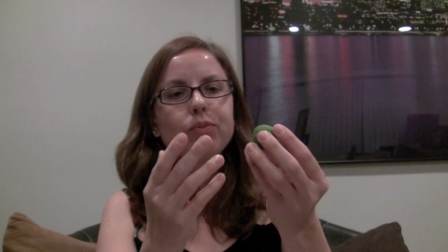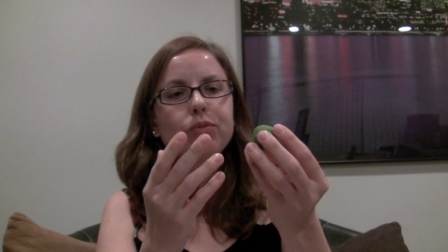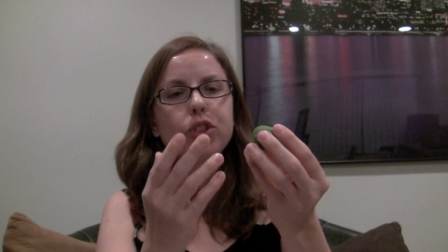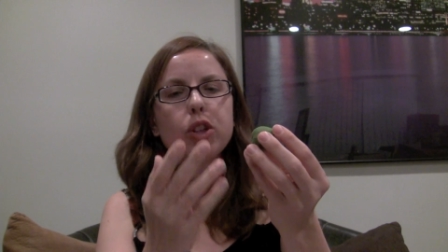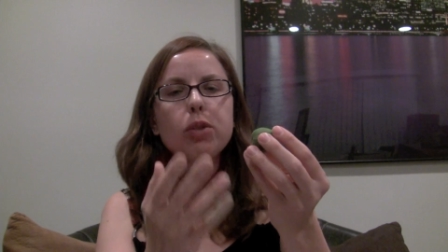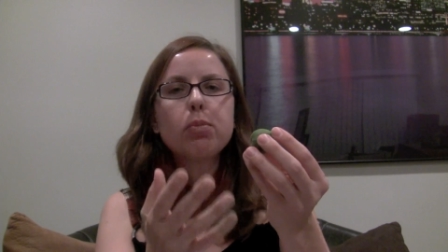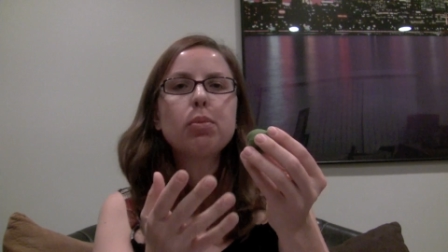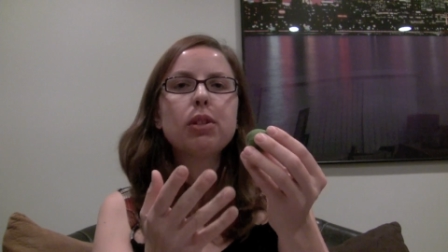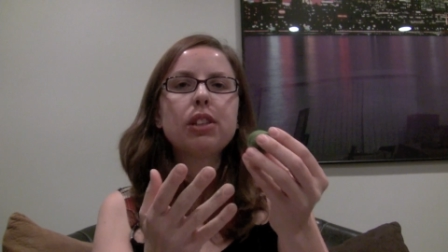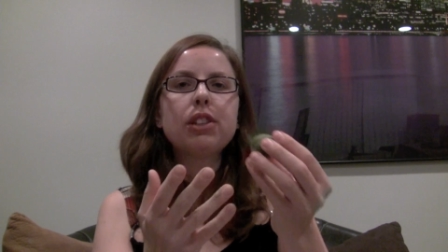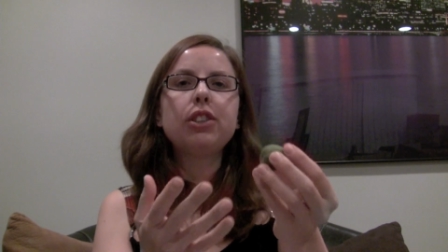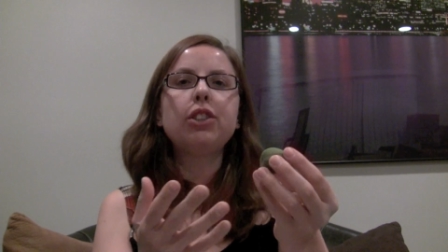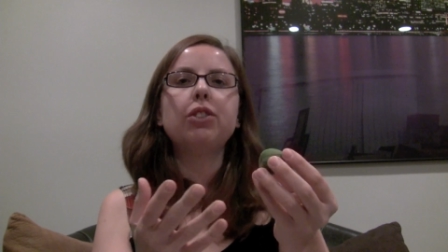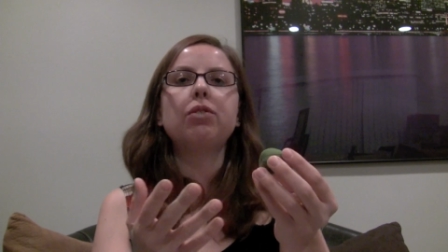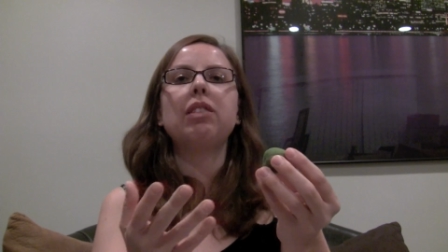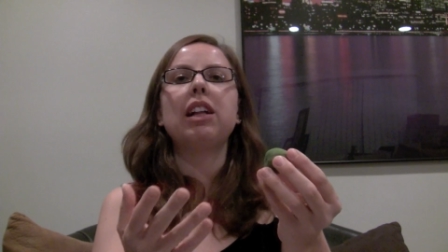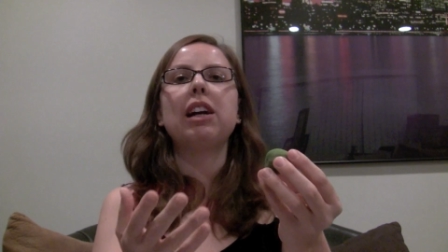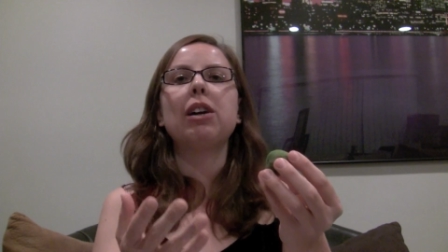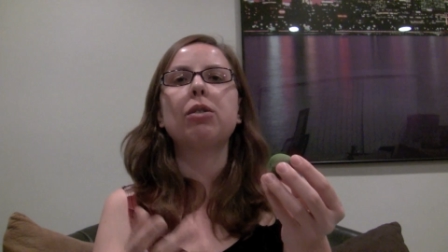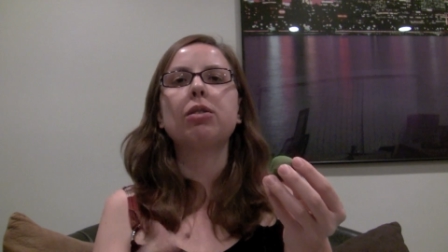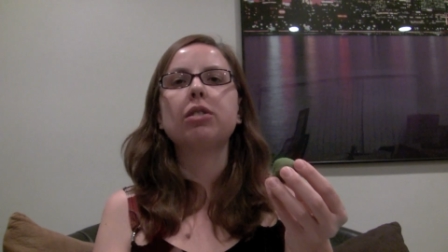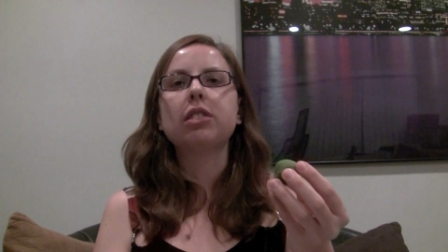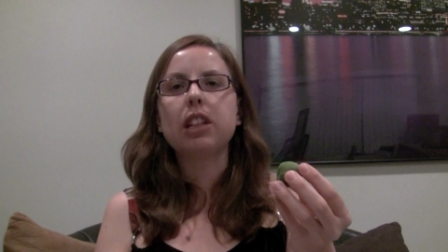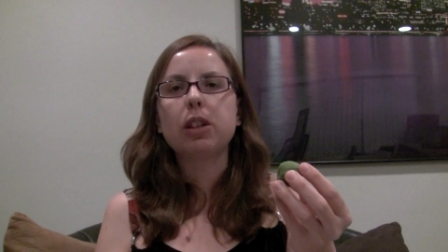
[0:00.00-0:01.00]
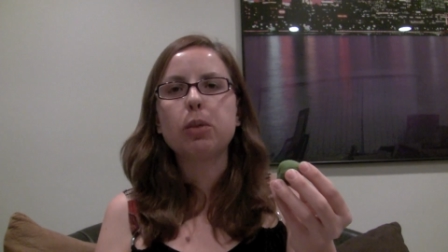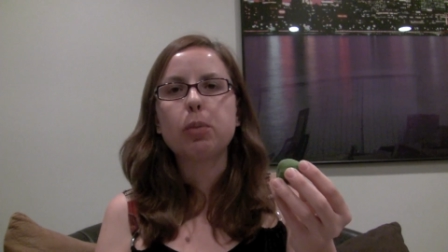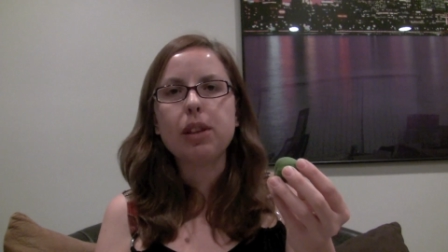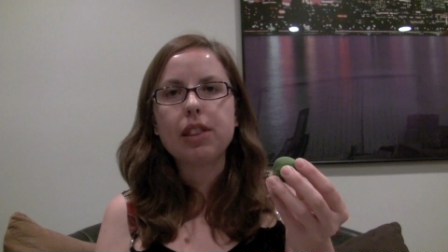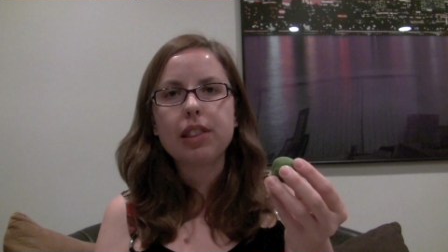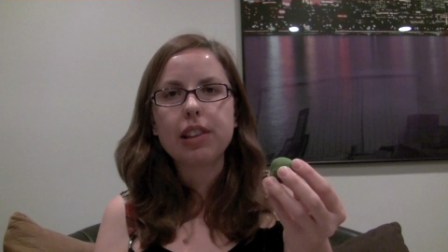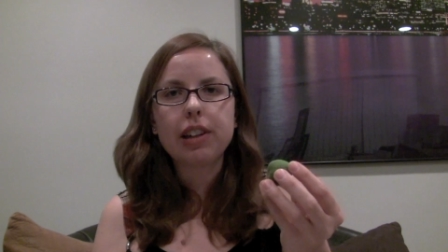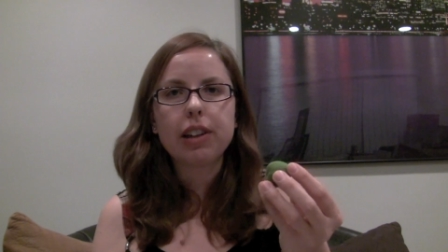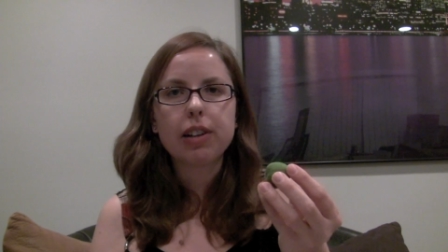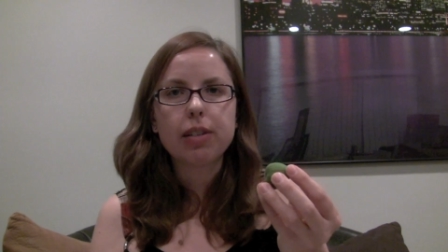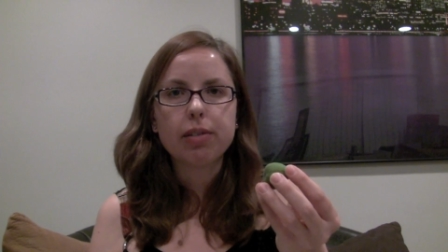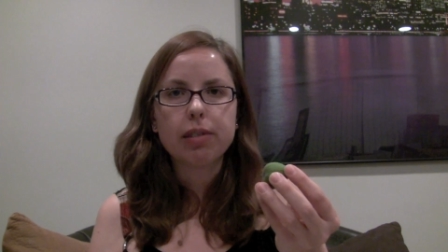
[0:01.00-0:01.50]
don't produce flowers like we
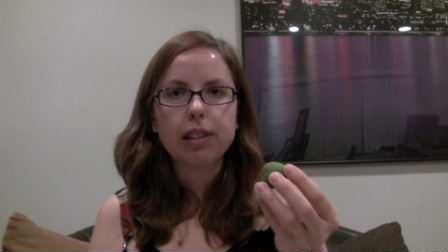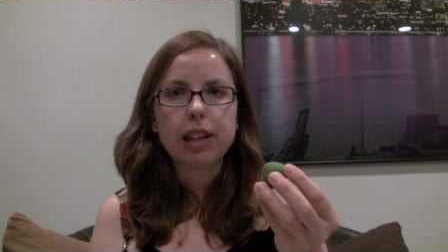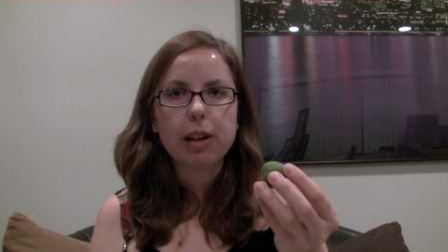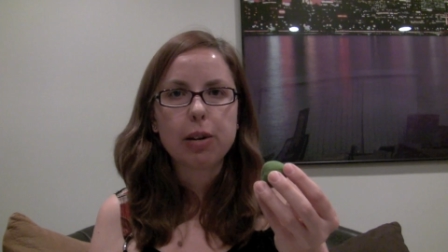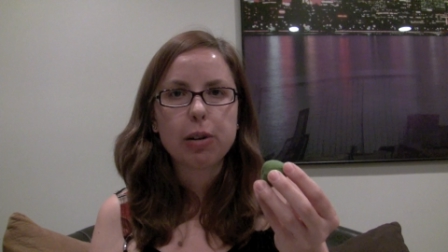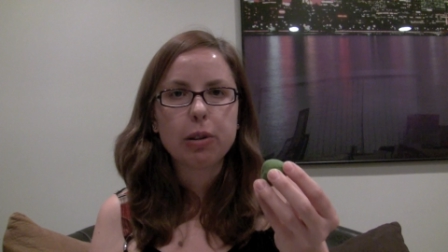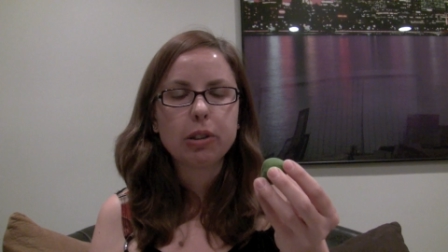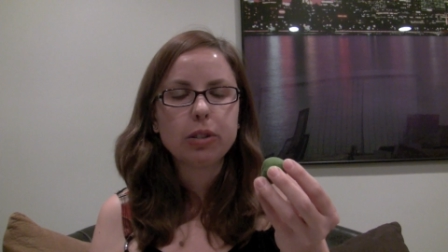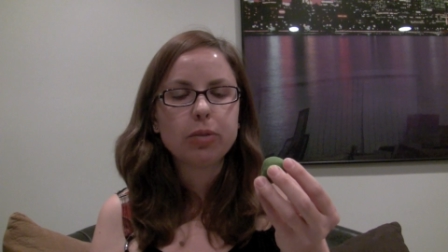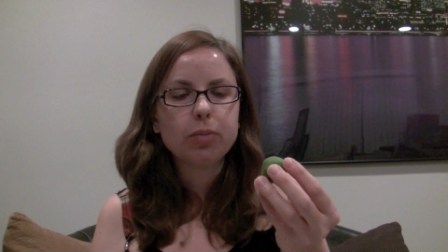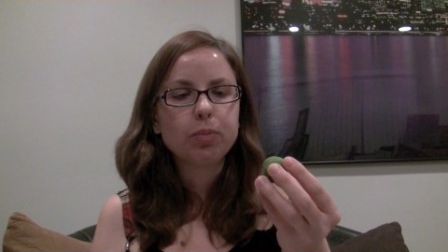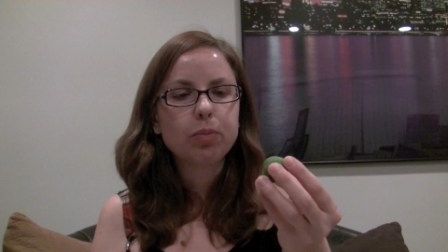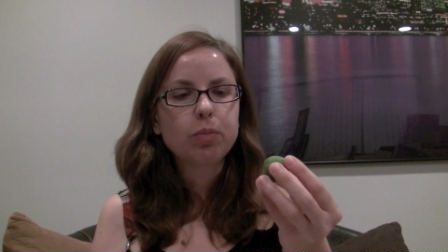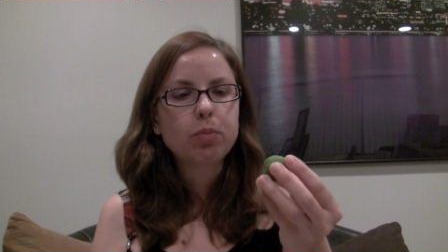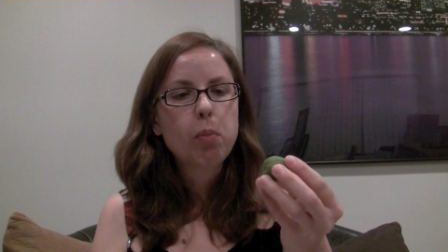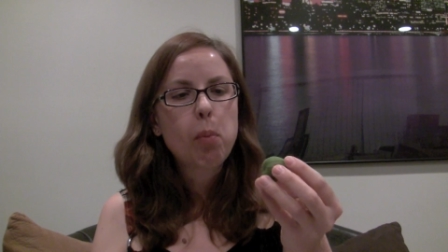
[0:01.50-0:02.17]
think of flowers.